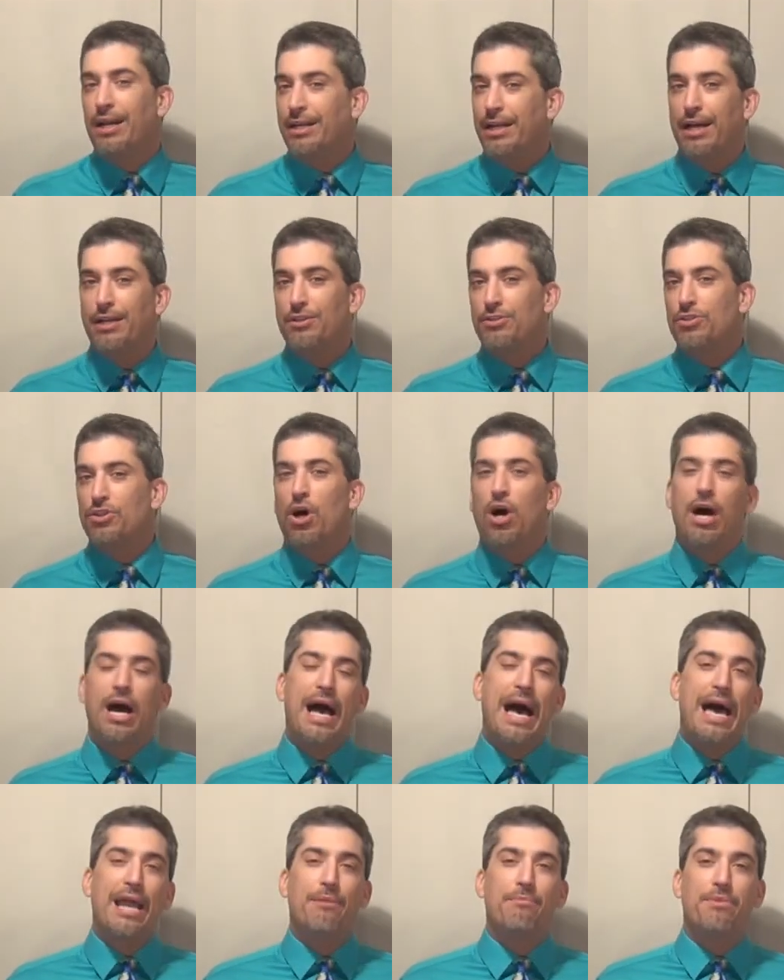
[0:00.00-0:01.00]
I kind of saw
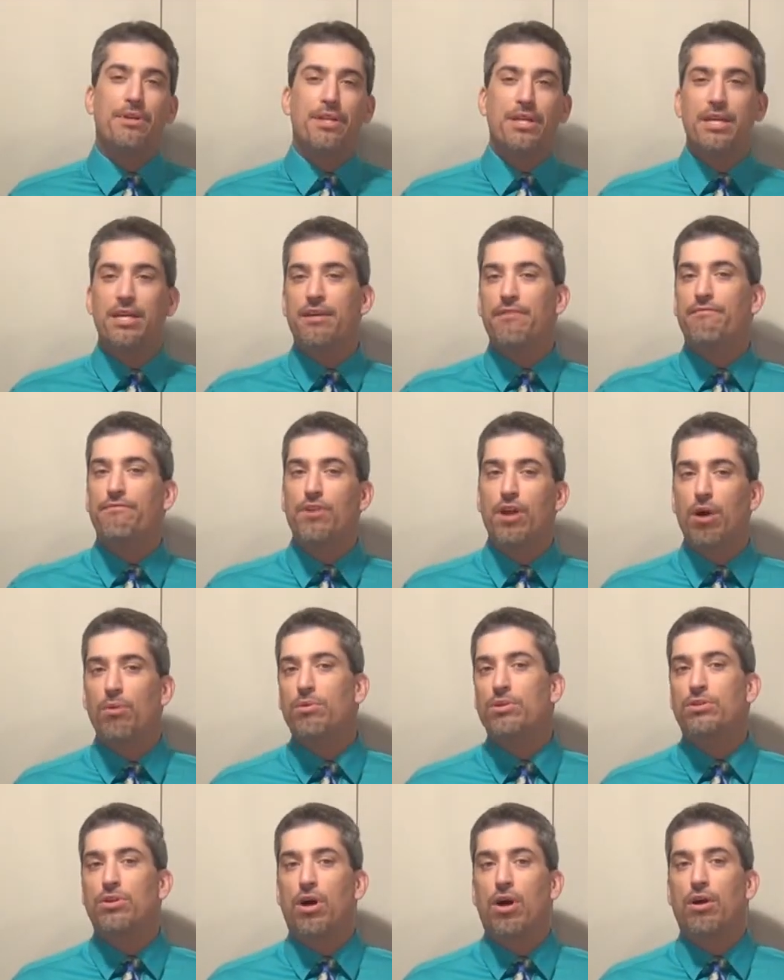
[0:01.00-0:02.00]
Adam and Eve,
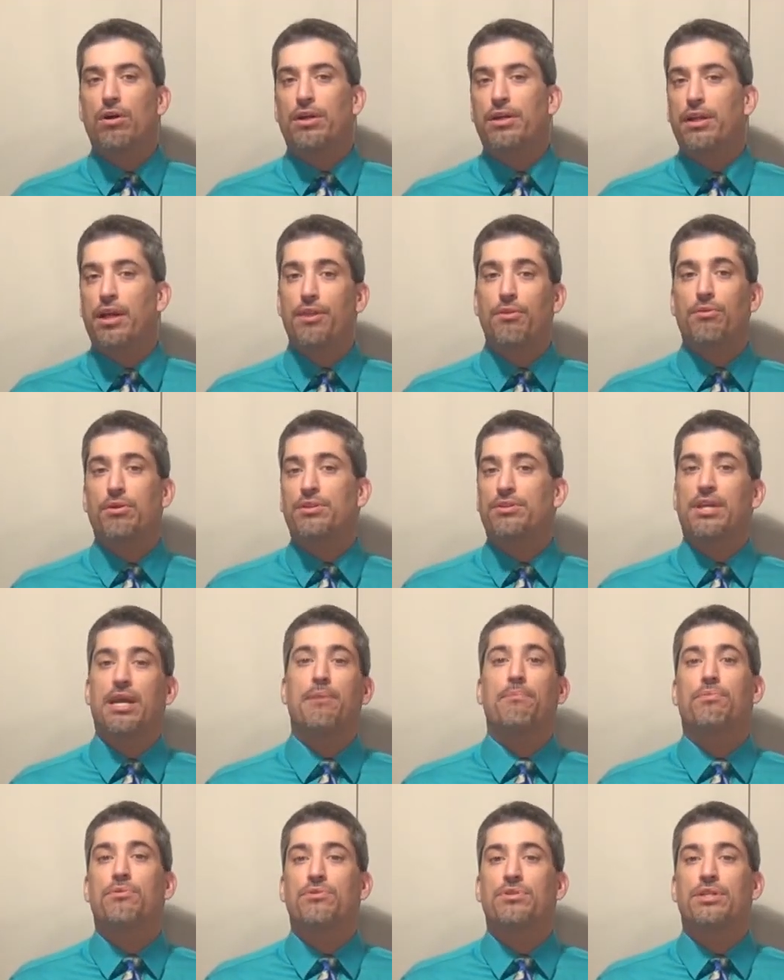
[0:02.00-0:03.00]
Noah's Ark, and other
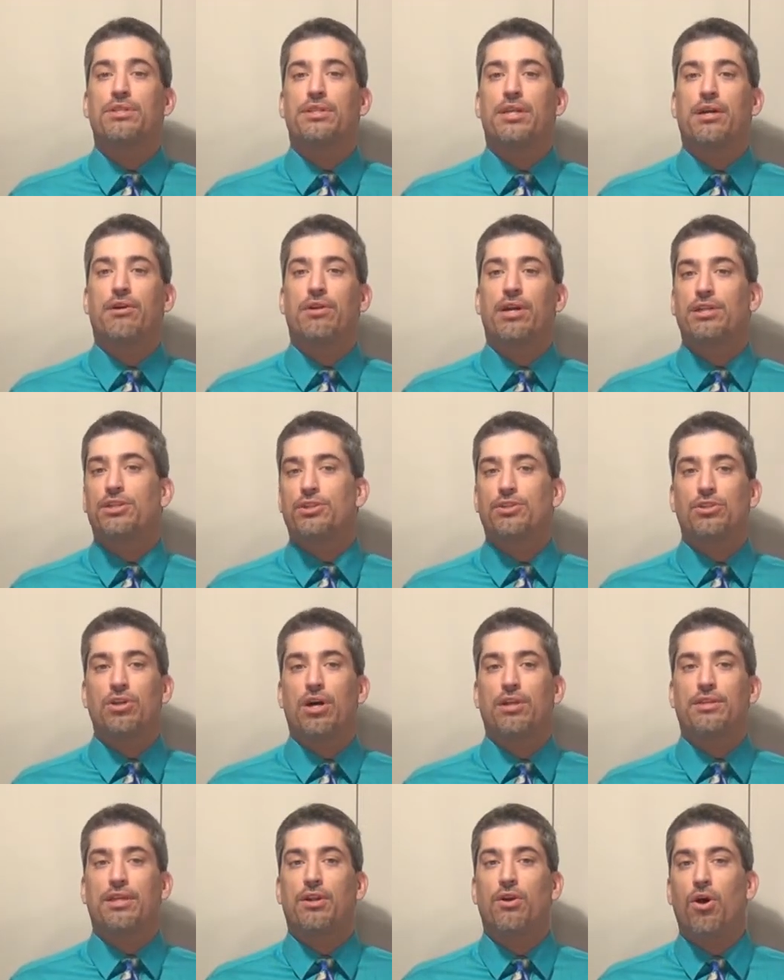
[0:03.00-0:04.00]
examples in there, and I just
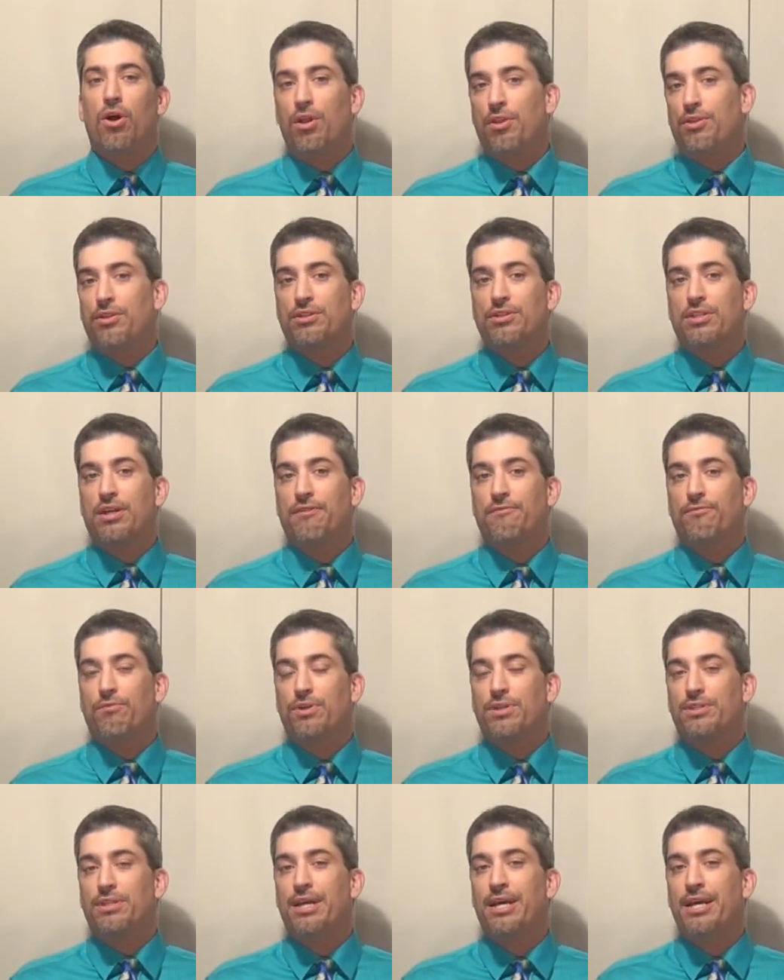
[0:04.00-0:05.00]
thought that all of this stuff
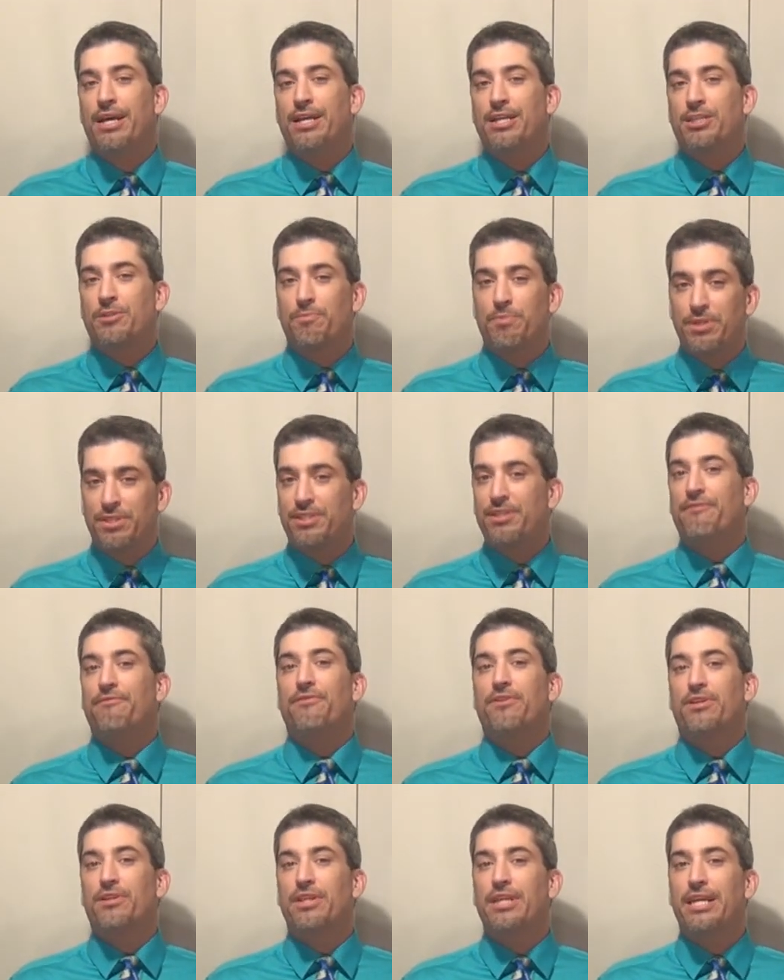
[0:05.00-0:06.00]
was
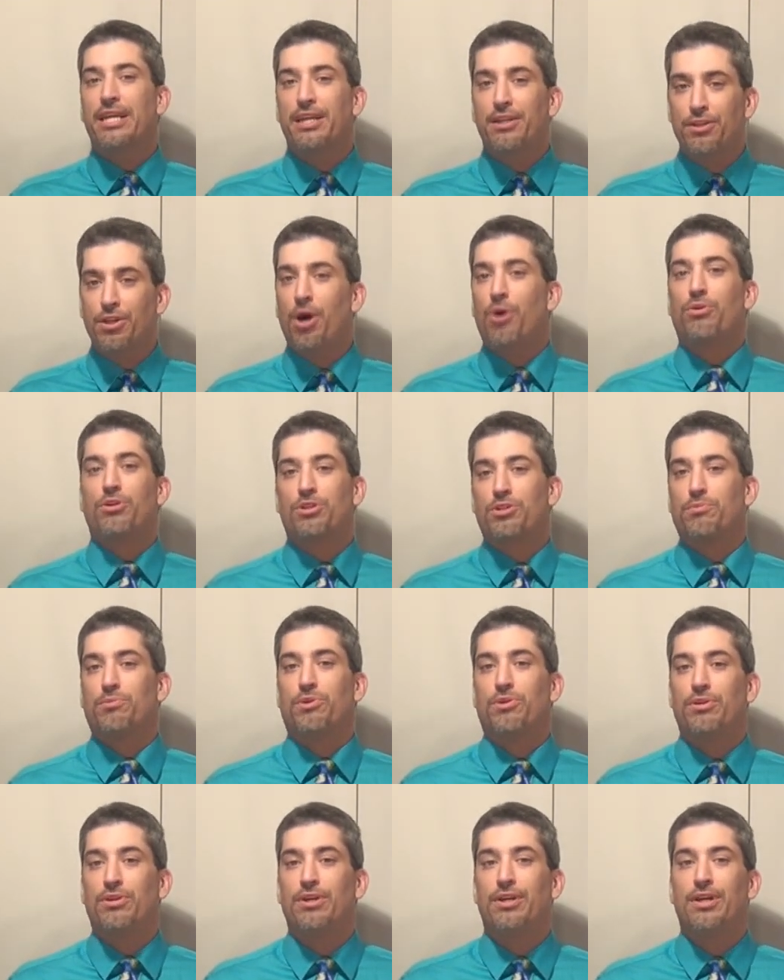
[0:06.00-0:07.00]
specifically
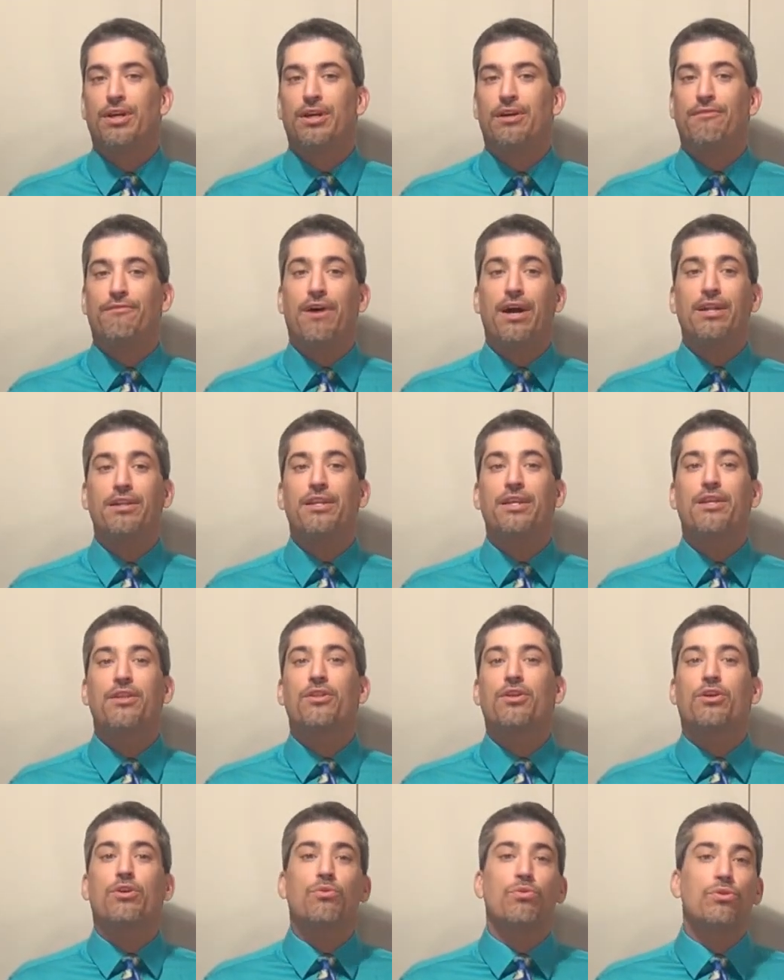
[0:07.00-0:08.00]
noticeable. Finally,
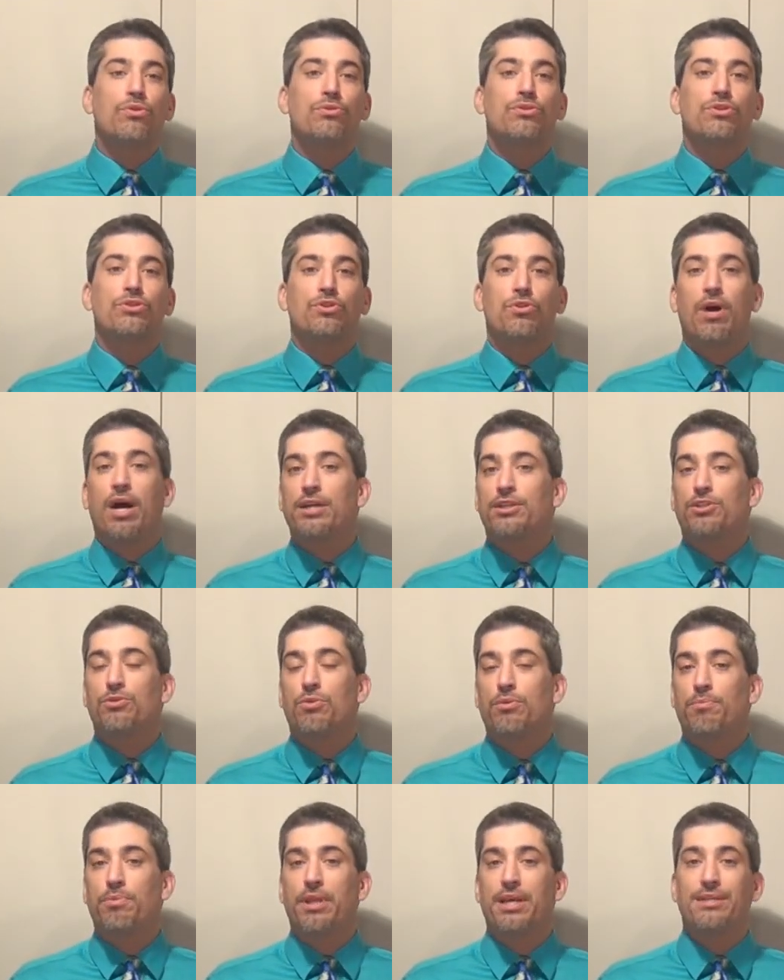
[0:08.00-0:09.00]
the Croods tries
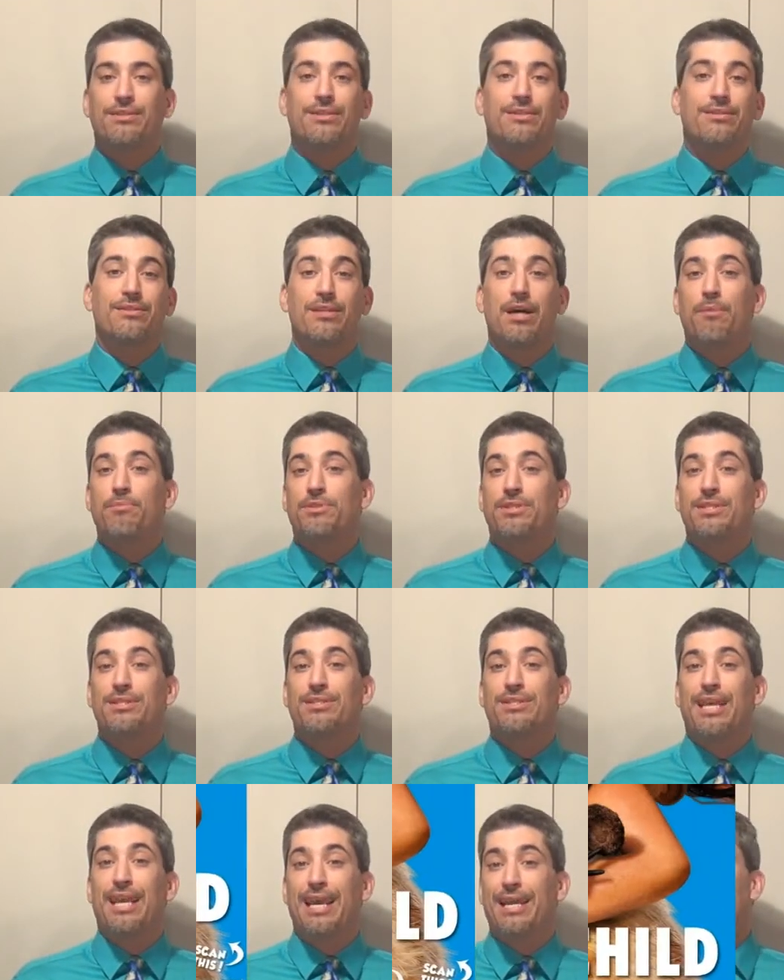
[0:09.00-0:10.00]
to replace substance